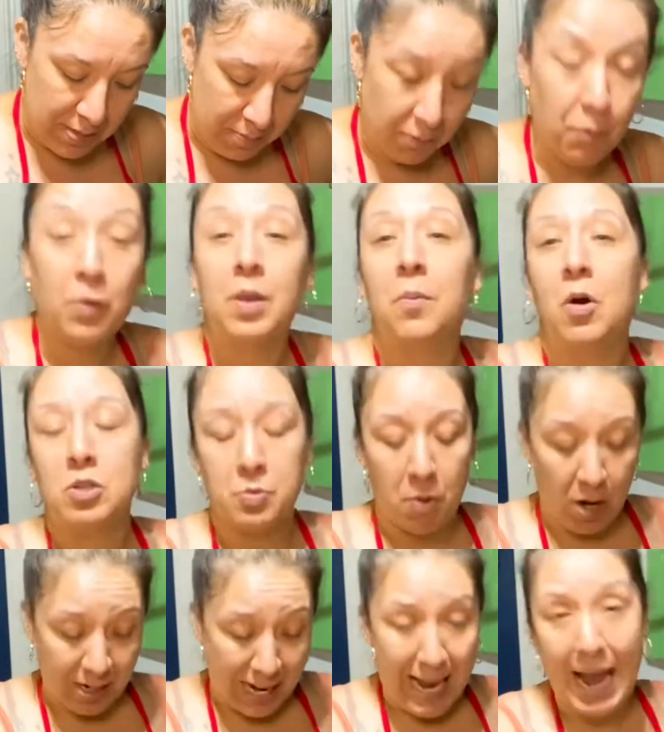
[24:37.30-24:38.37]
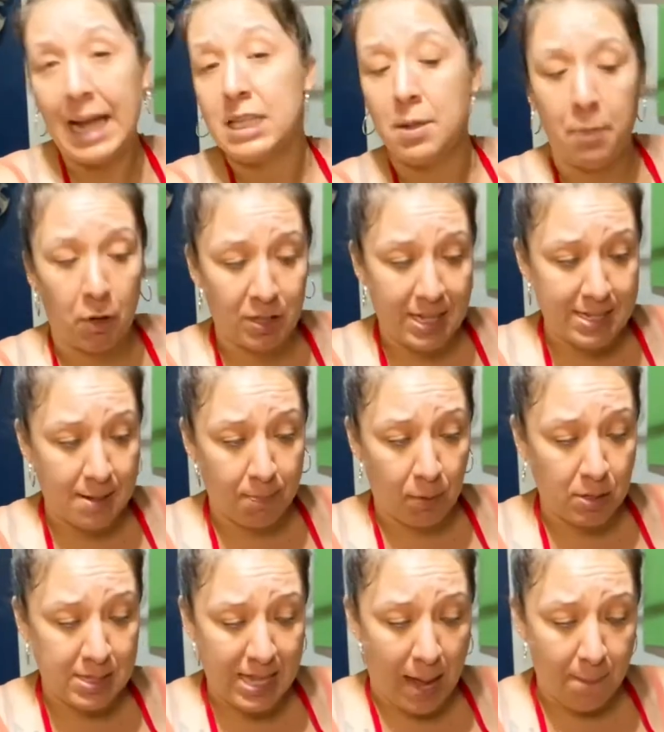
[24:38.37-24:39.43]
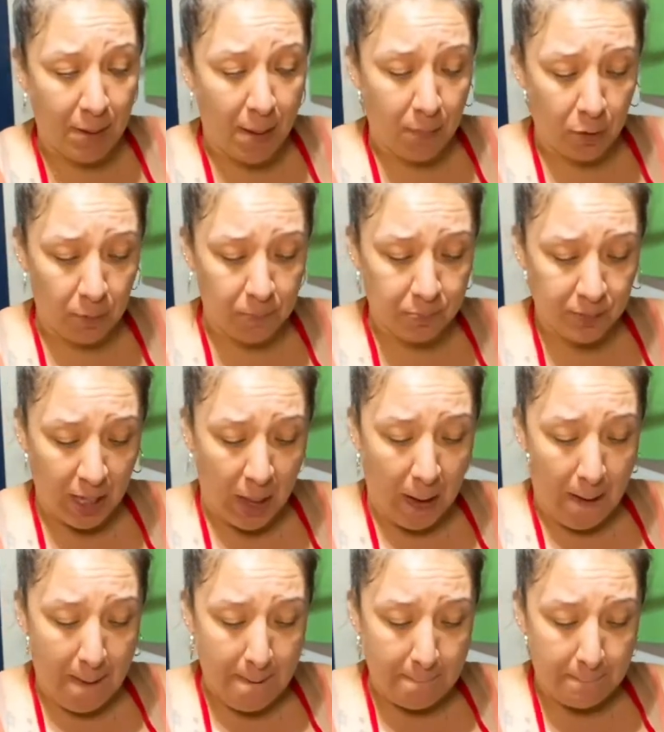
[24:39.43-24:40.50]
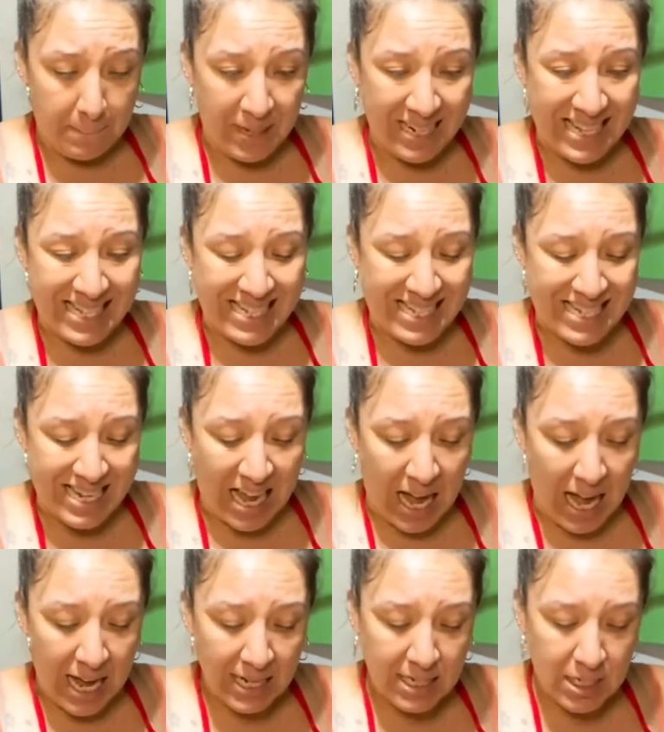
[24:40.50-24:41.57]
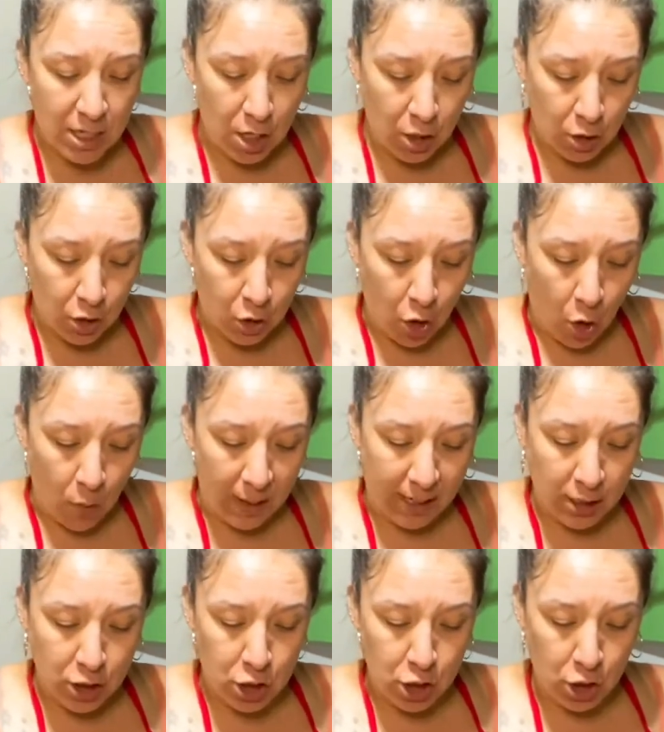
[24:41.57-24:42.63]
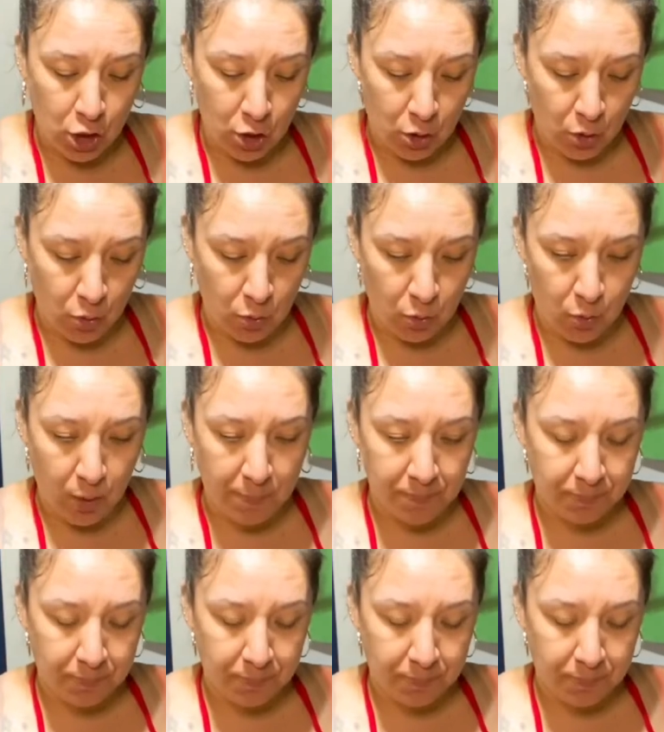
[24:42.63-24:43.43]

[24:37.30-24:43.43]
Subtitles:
for the most part, and I hate to burst that bubble, but it's not going to